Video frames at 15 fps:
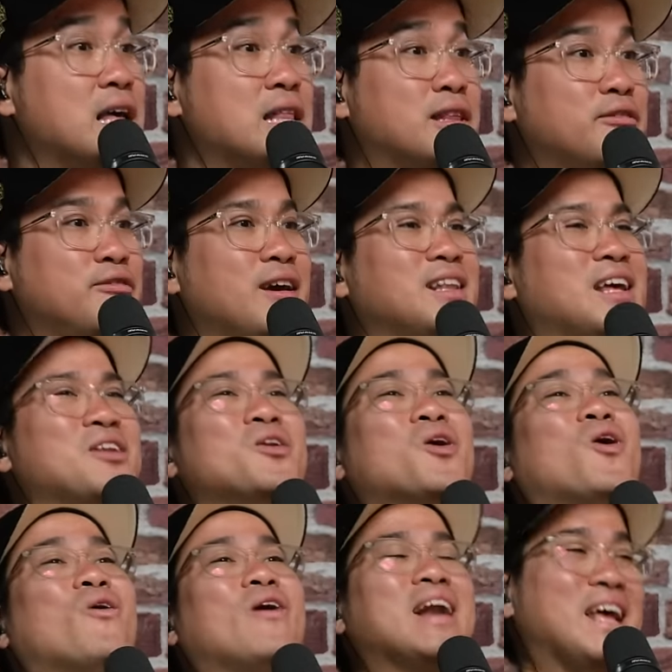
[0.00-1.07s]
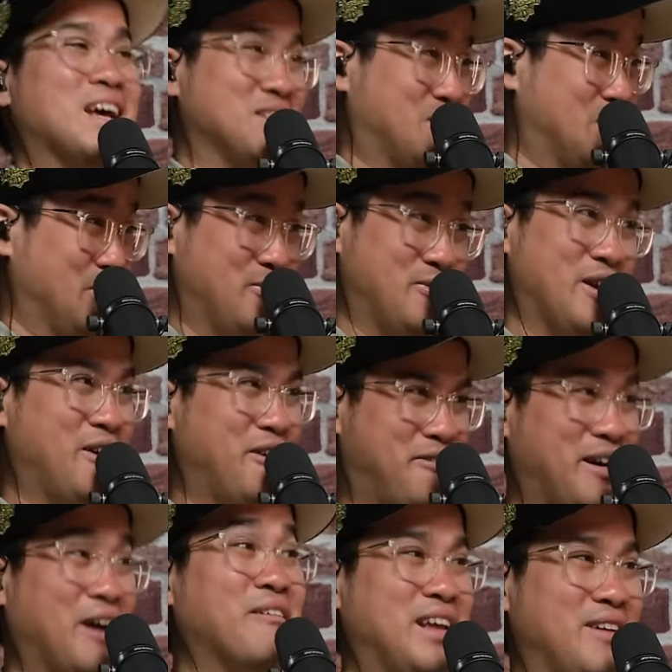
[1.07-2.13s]
The fact that no one else could
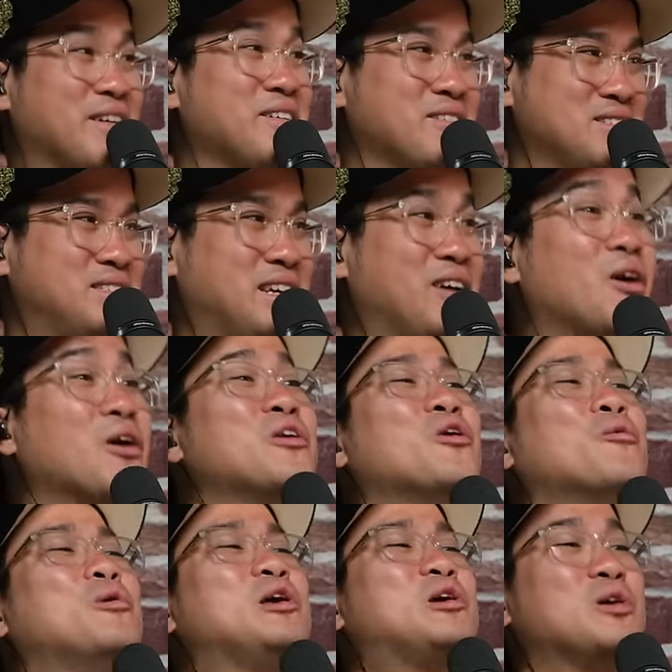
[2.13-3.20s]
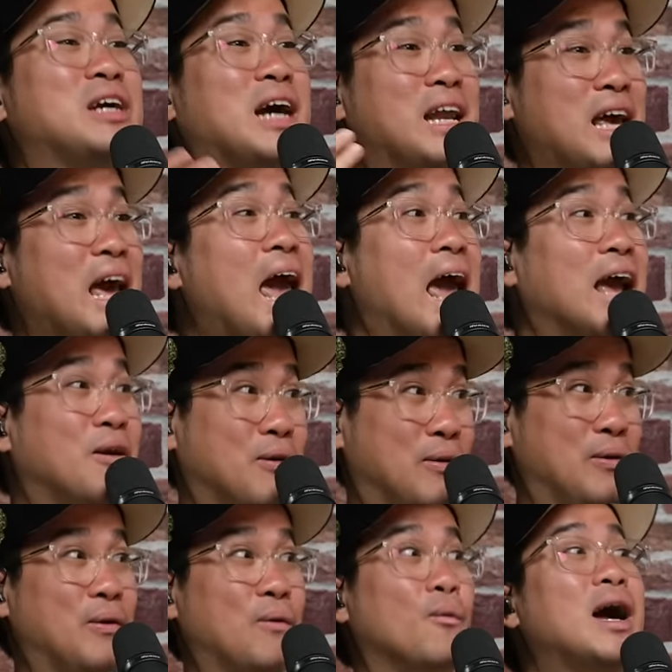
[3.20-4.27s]
verify whatever he was mm. saying or nobody could kind of
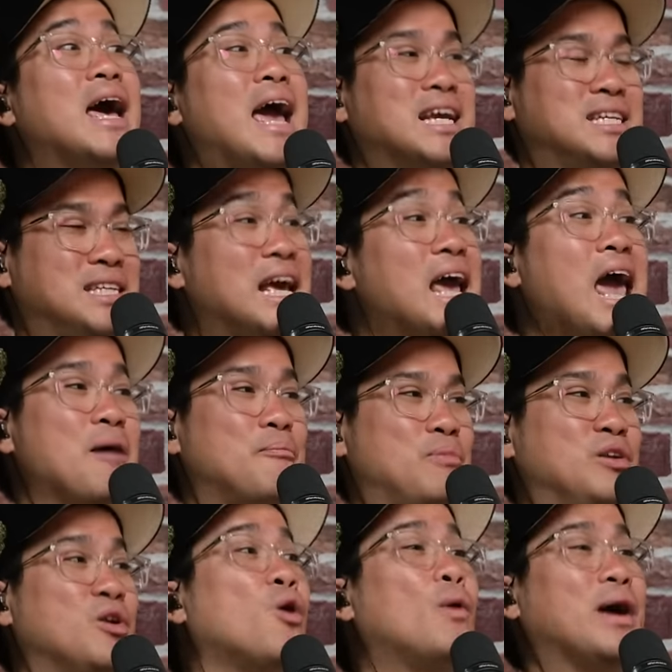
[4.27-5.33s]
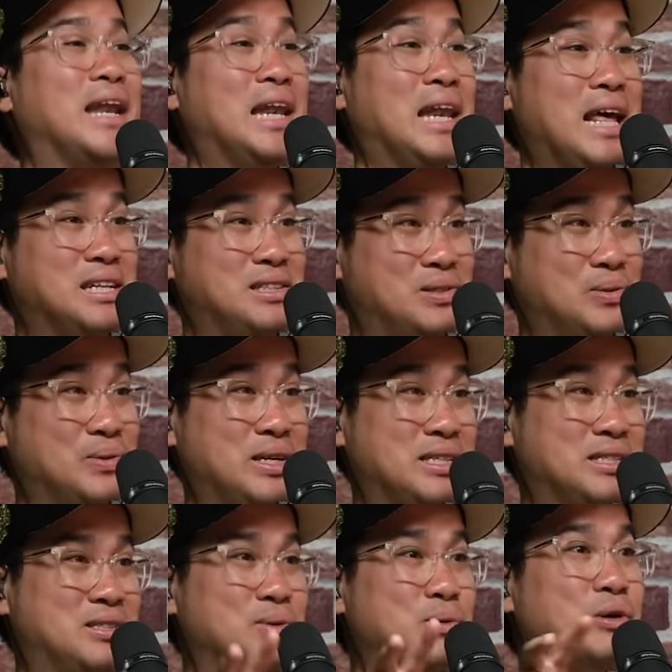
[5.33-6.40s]
echo what actually happened or what led to his
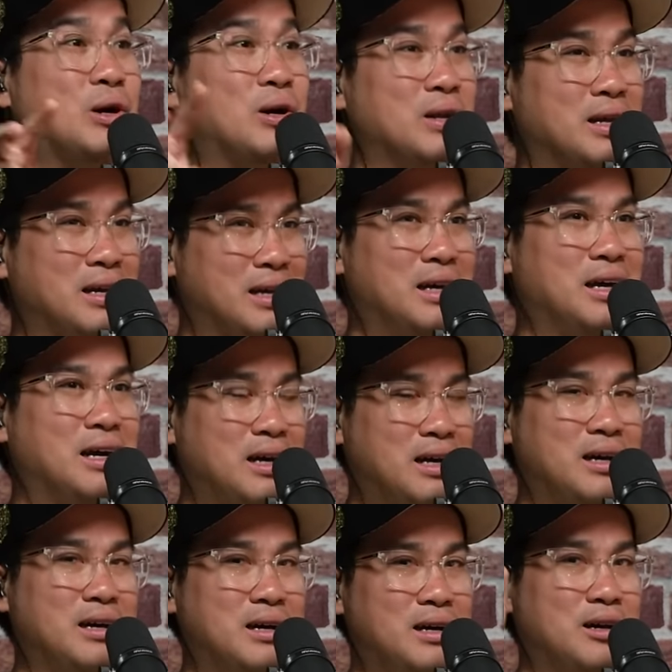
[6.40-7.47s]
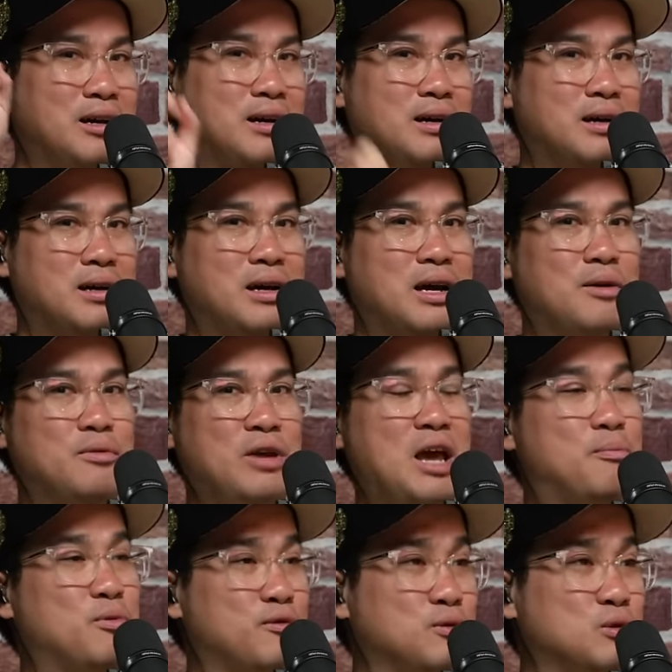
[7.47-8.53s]
so-called uh,
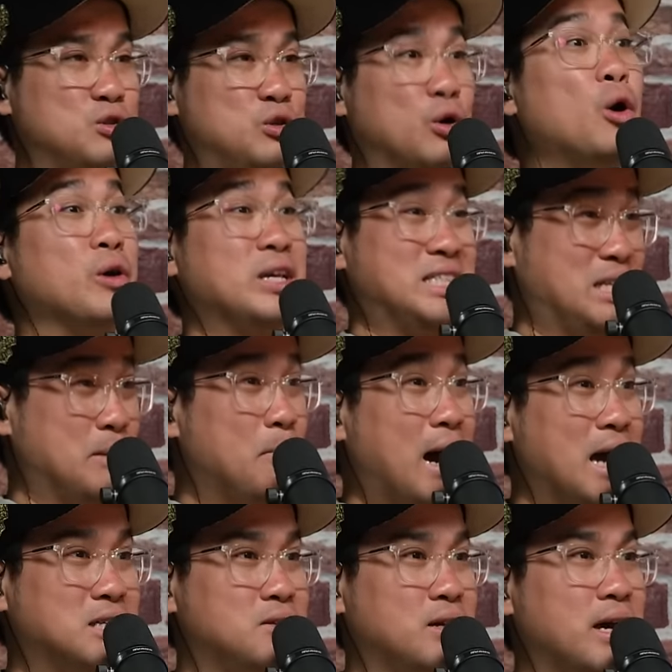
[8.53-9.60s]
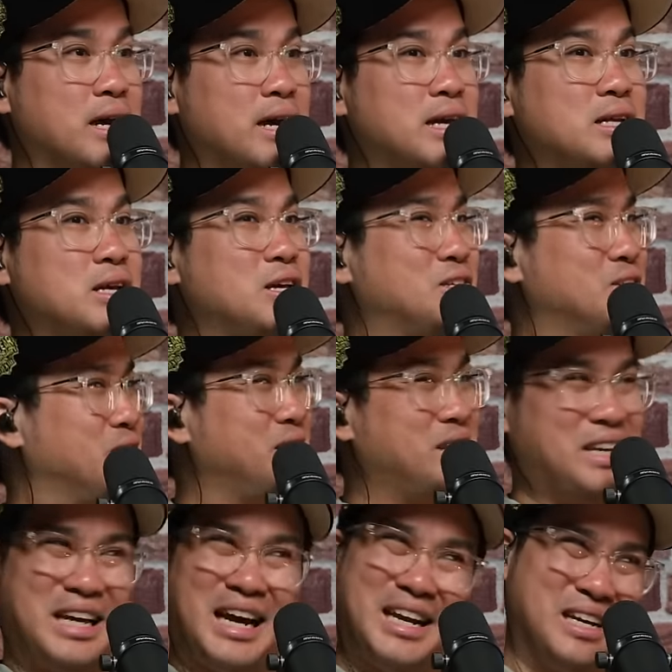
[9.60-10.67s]
April Fool's joke or his demise, right? It, it
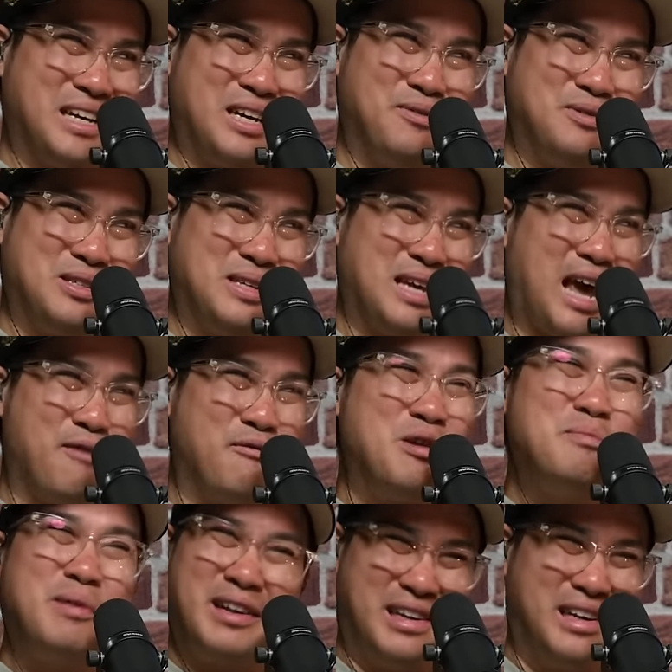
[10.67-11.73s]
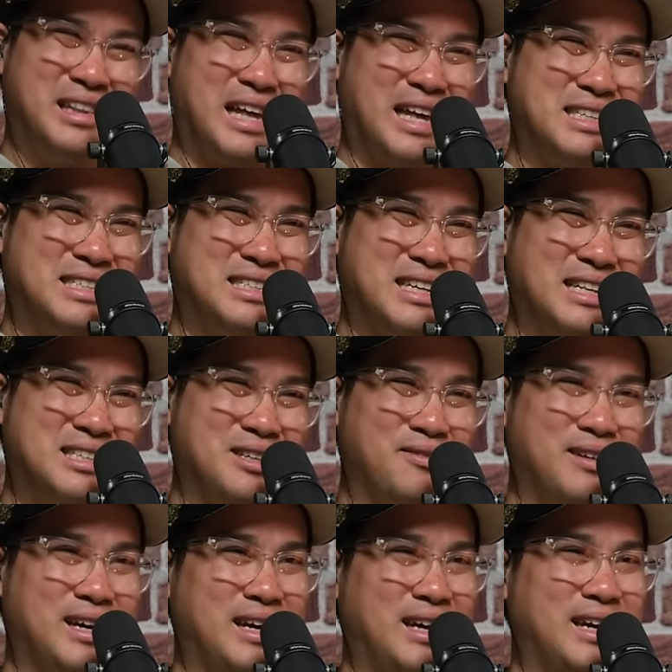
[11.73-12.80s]
really kind of gives everybody that sense of
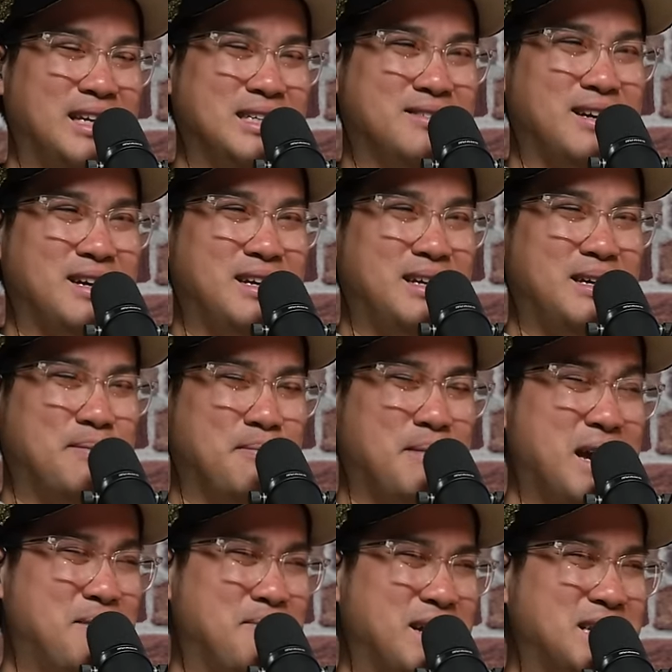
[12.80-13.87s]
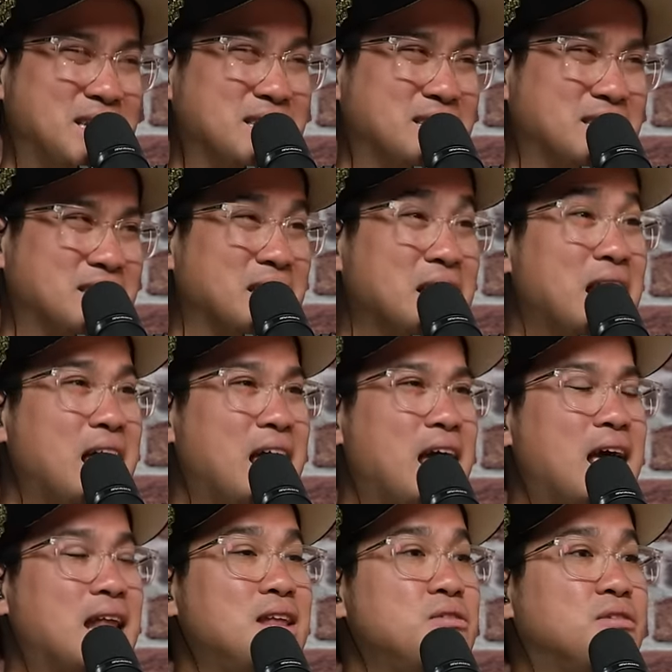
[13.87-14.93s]
like, eh, this one I need, my mind. Mm.
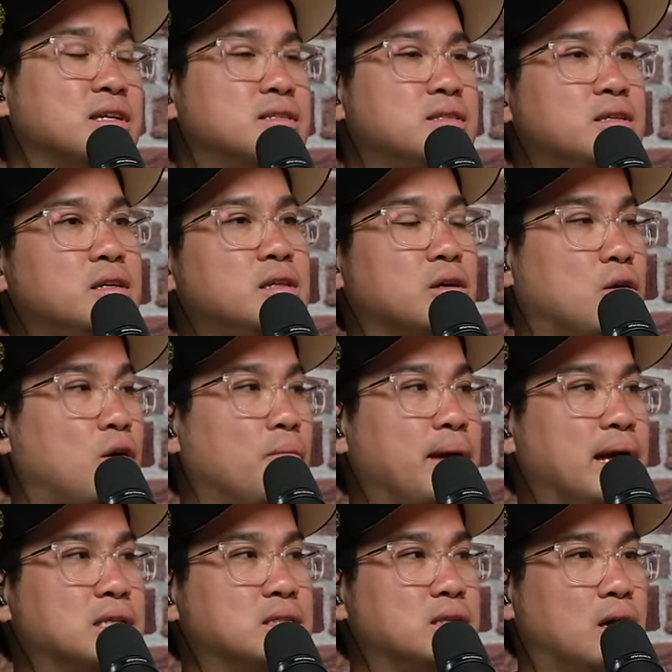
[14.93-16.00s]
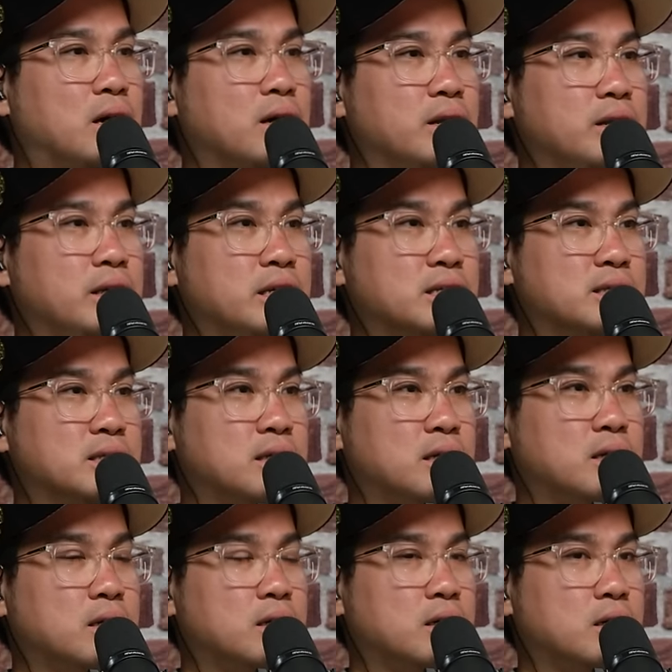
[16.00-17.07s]
And then you can see the comments on his
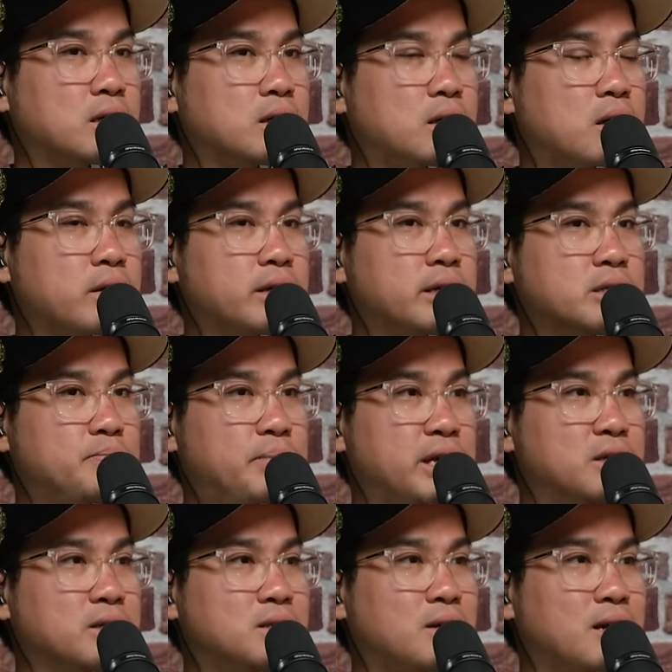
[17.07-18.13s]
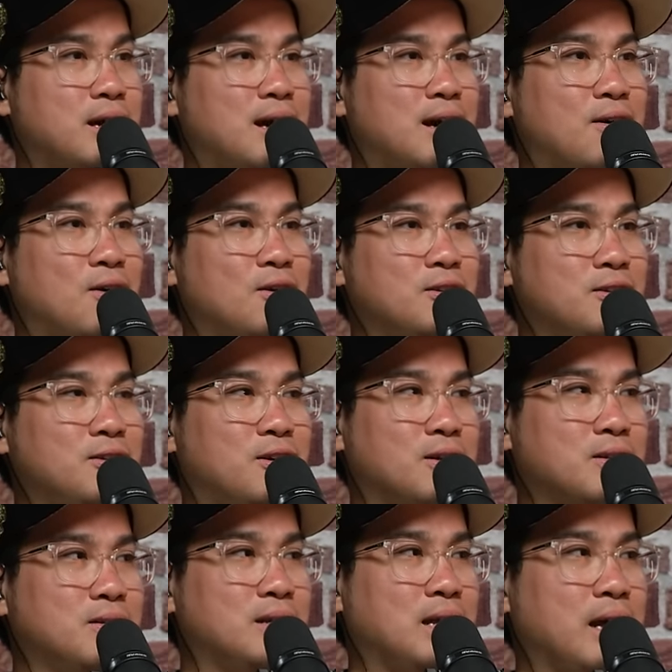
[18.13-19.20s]
uh, on his pages, right, are all
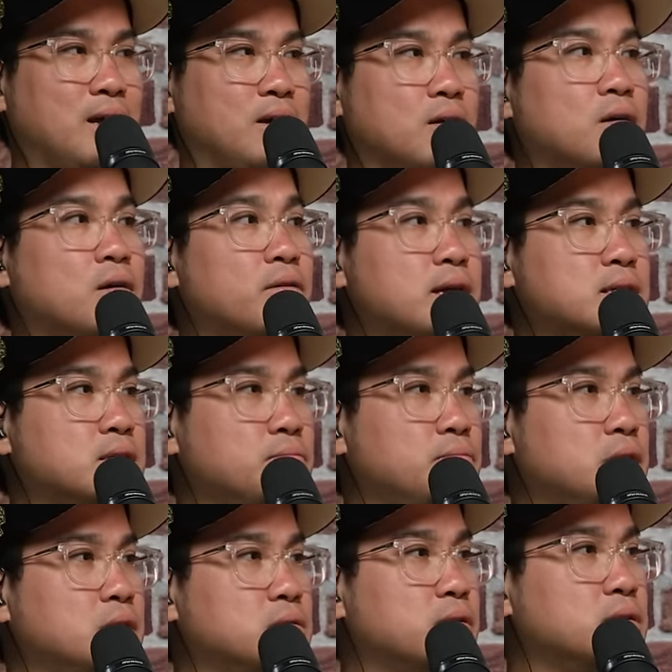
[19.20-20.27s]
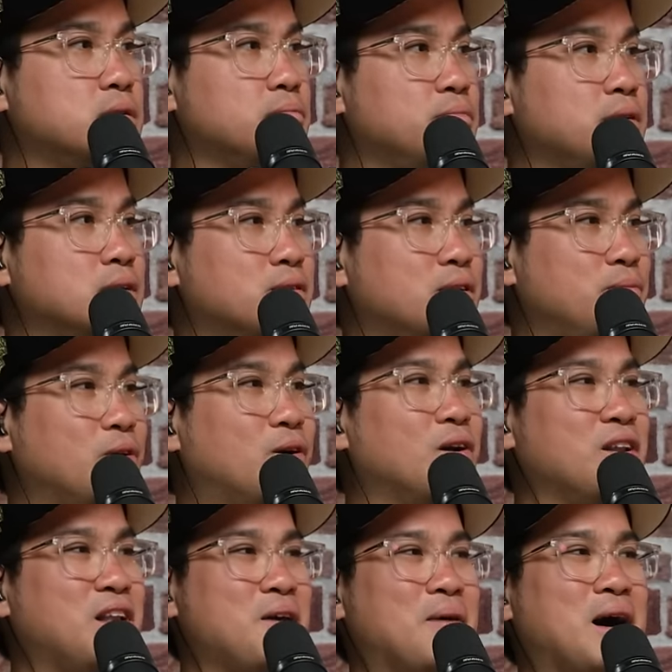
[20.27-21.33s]
not like, oh, rest in peace, rest in peace. Rest mm. All
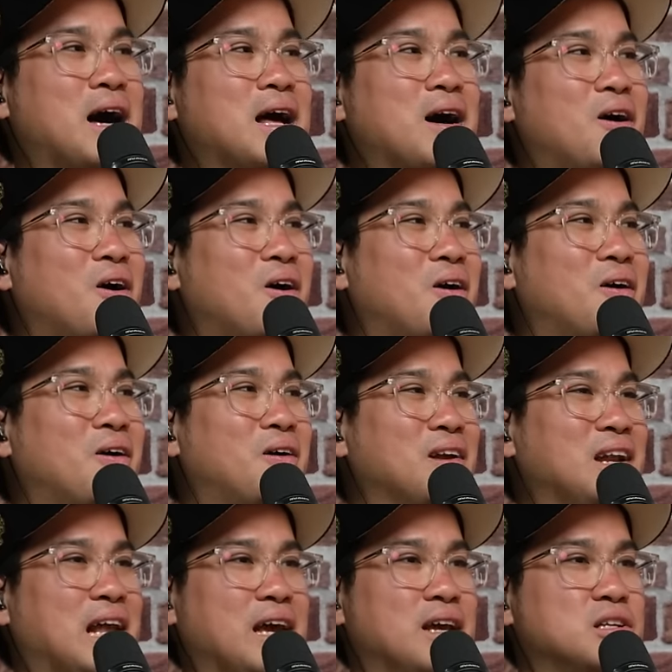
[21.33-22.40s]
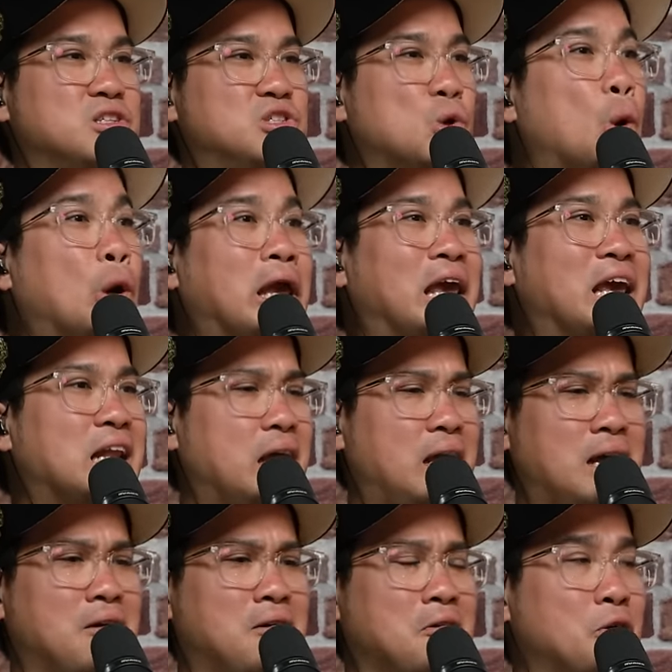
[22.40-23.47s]
of them are all like jokey, like, hey,
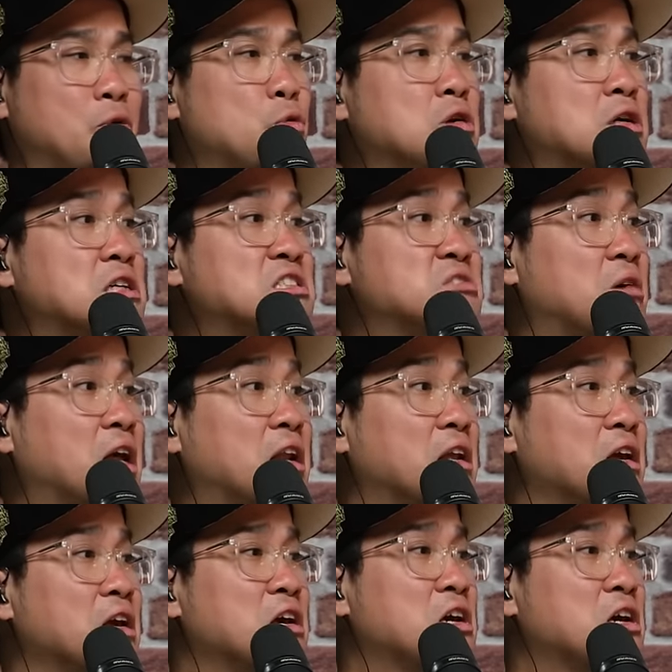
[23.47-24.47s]
how come got no girls one?